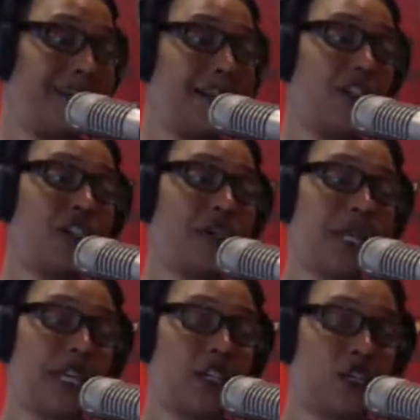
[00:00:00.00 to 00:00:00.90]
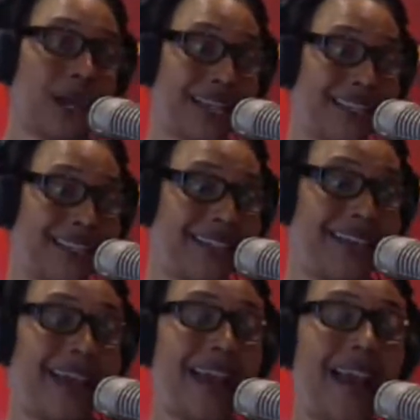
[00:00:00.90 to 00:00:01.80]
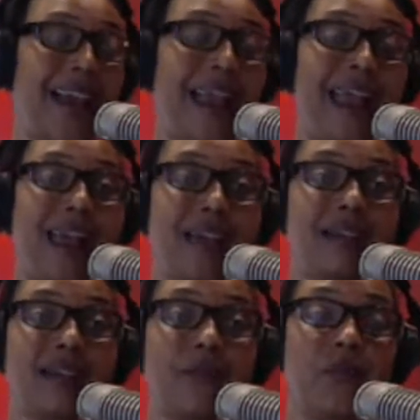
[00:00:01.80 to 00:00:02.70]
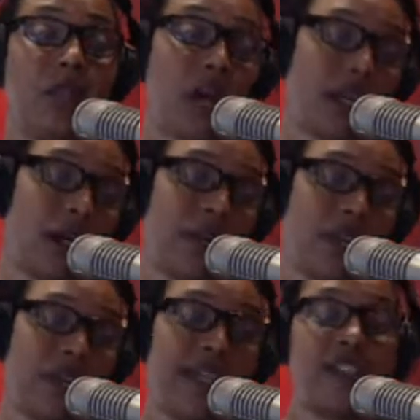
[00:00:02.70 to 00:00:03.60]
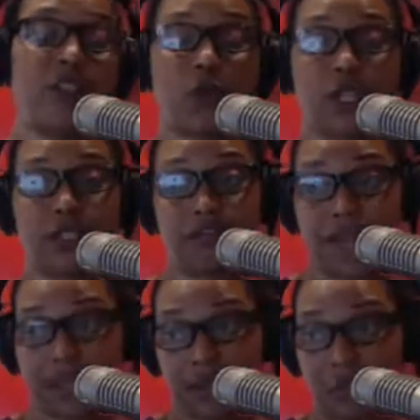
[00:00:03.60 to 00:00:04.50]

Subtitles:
needs to be addressed and not come with the fancy words and fancy